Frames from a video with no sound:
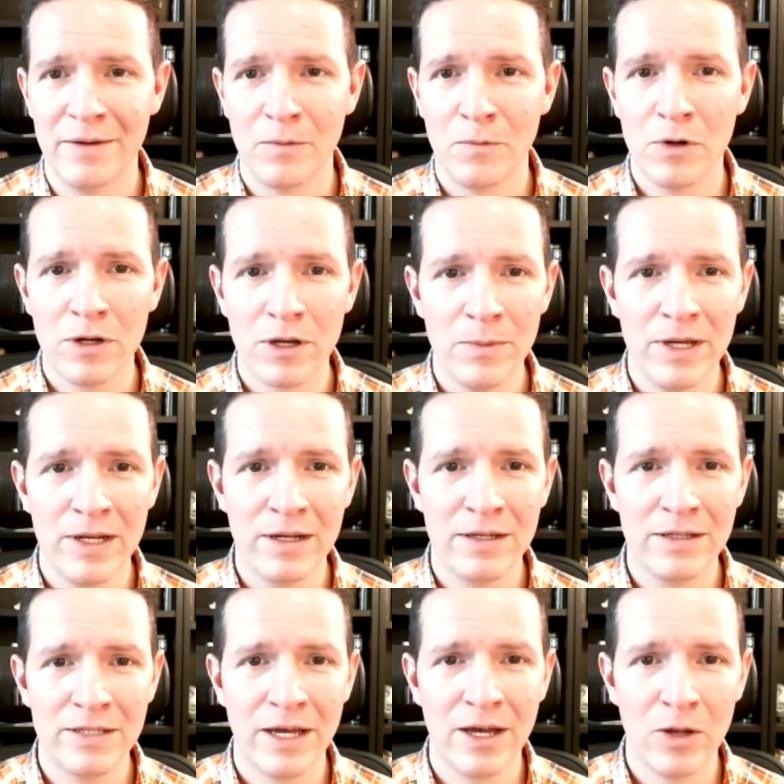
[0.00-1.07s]
We're
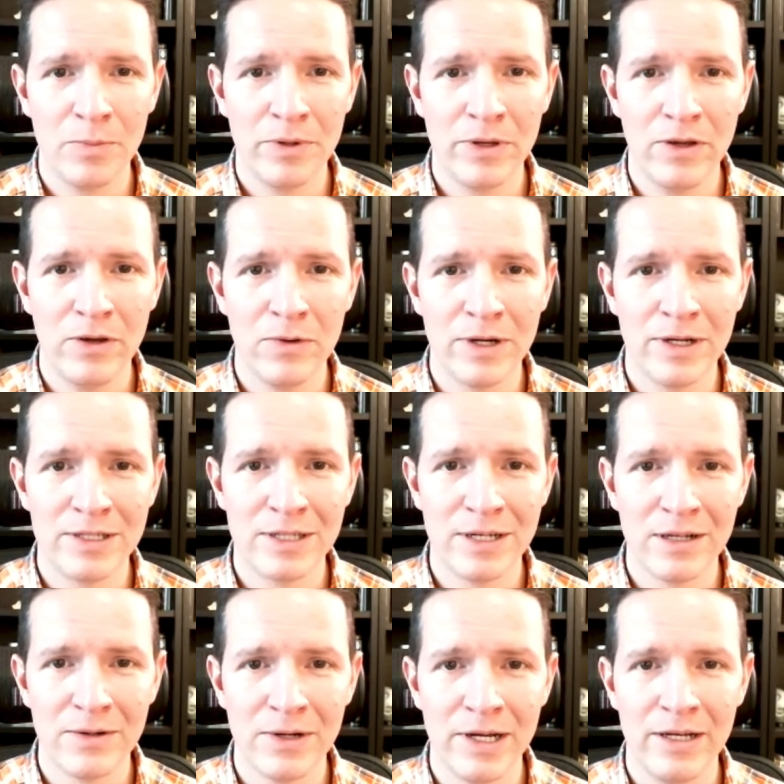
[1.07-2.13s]
committed to helping you
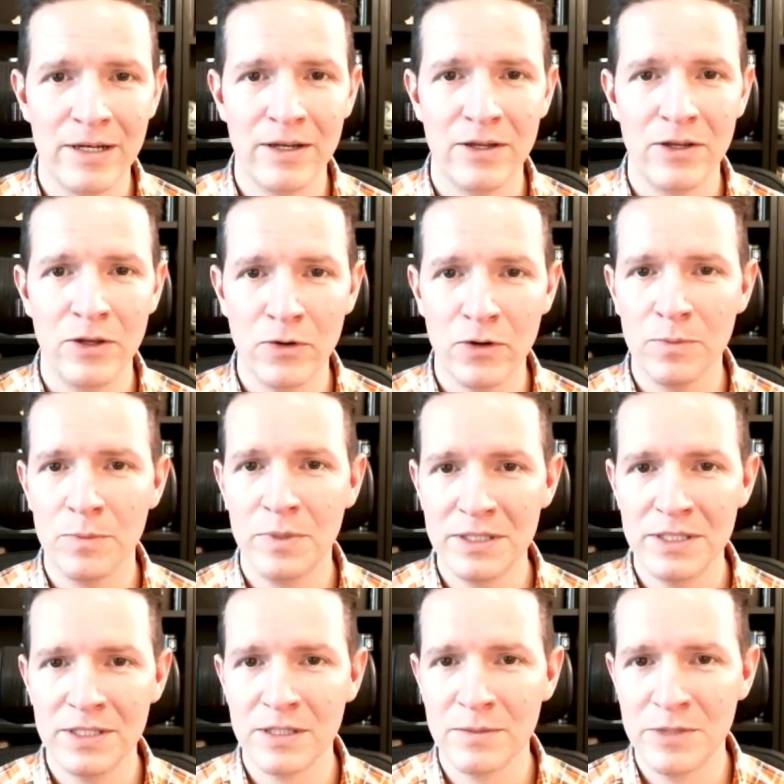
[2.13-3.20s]
accelerate your
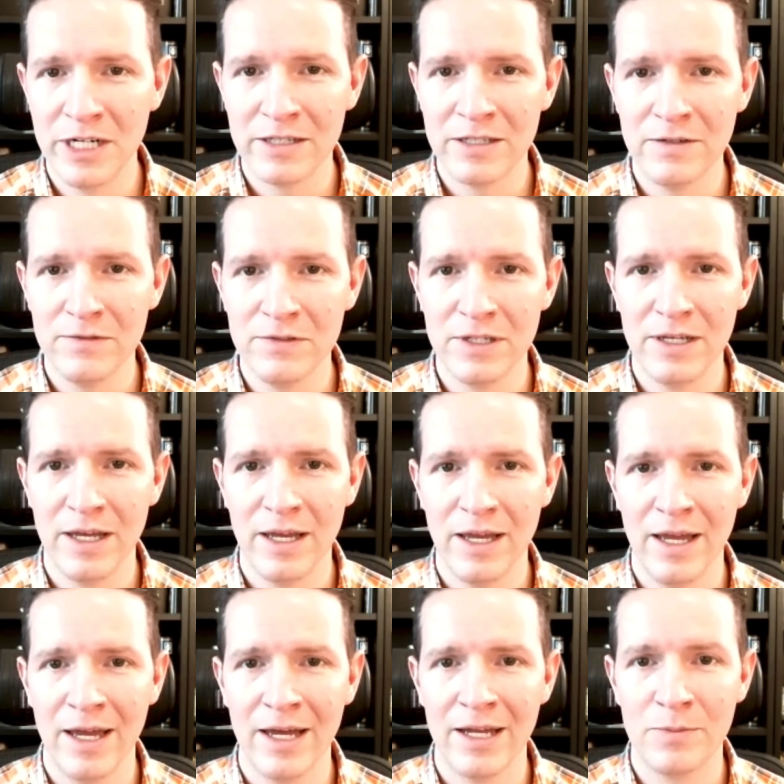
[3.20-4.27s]
business objectives
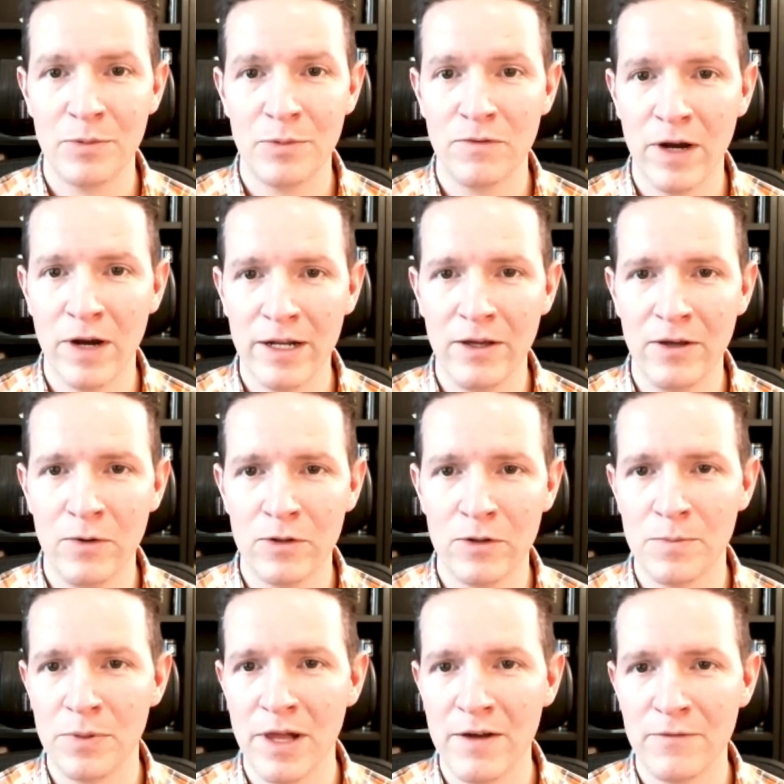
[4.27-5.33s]
and providing you with
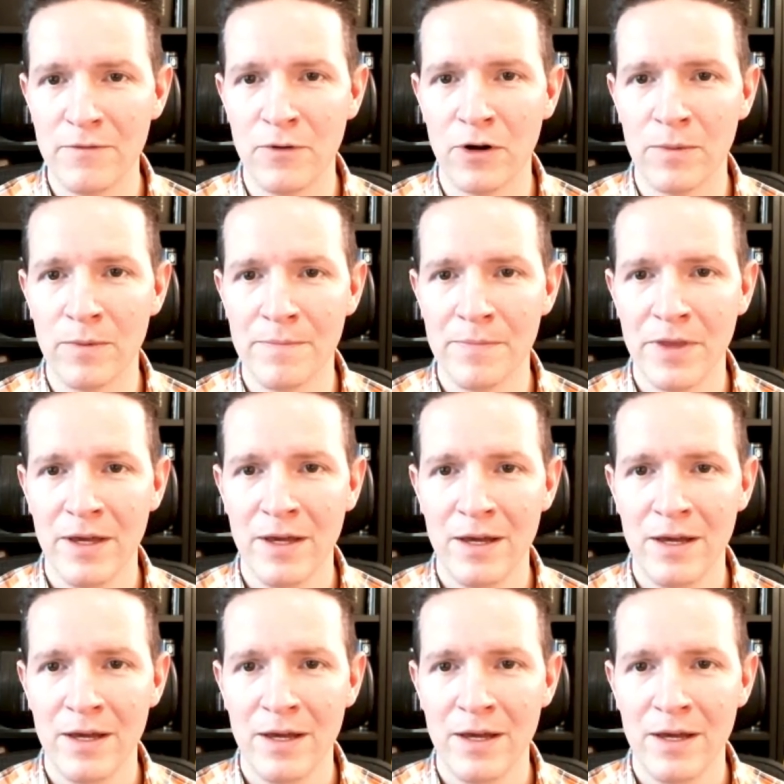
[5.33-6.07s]
a platform